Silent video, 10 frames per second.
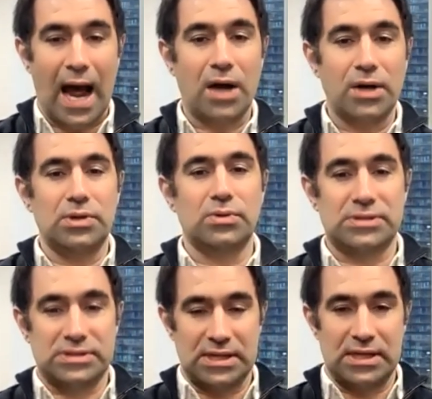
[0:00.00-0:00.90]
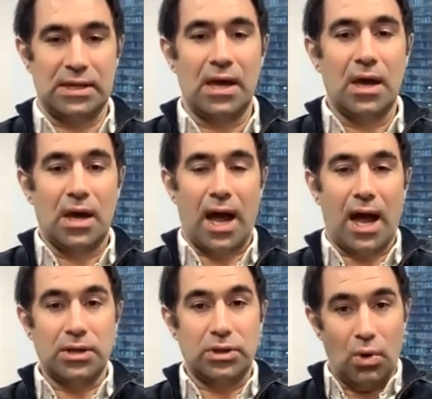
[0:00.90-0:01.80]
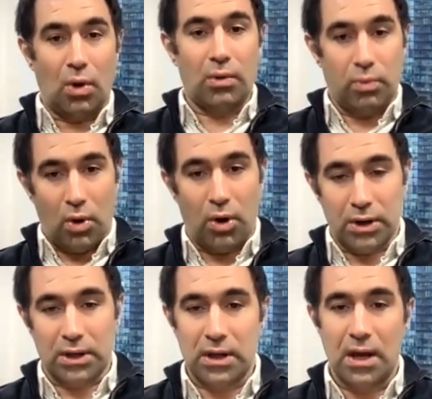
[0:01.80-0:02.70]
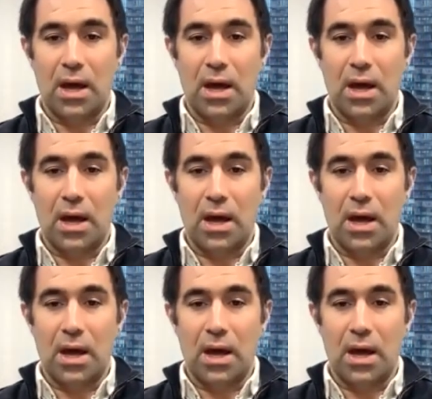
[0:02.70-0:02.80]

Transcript: How do you see your work,